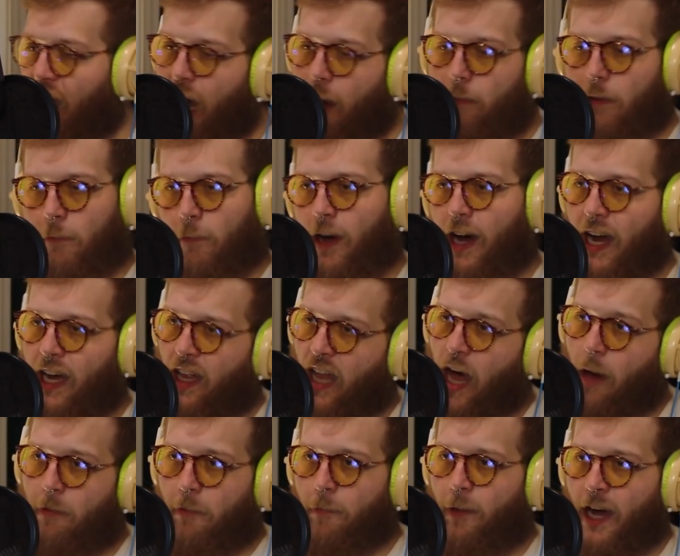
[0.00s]
up and pile
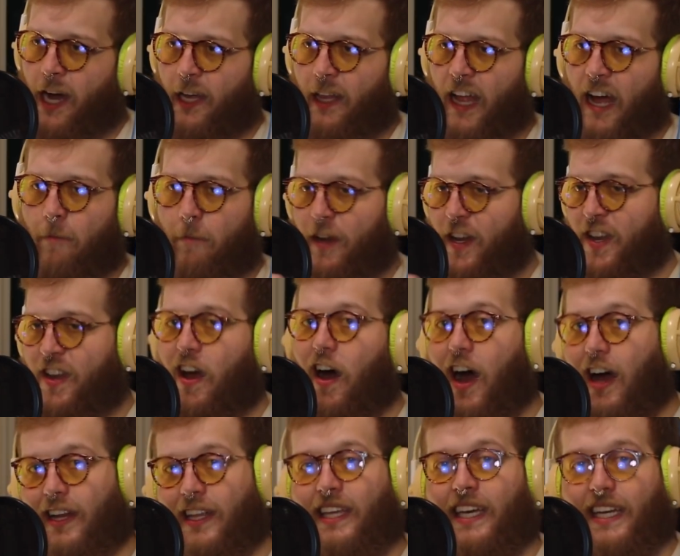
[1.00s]
up and pile up and
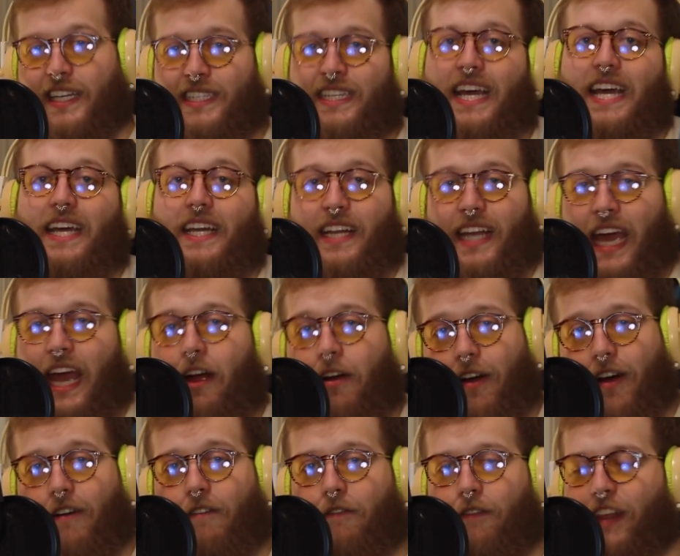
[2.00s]
not get taken
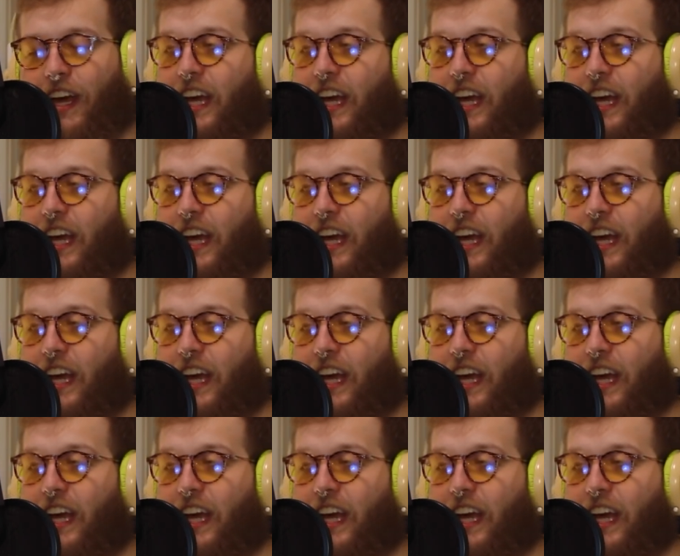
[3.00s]
care of.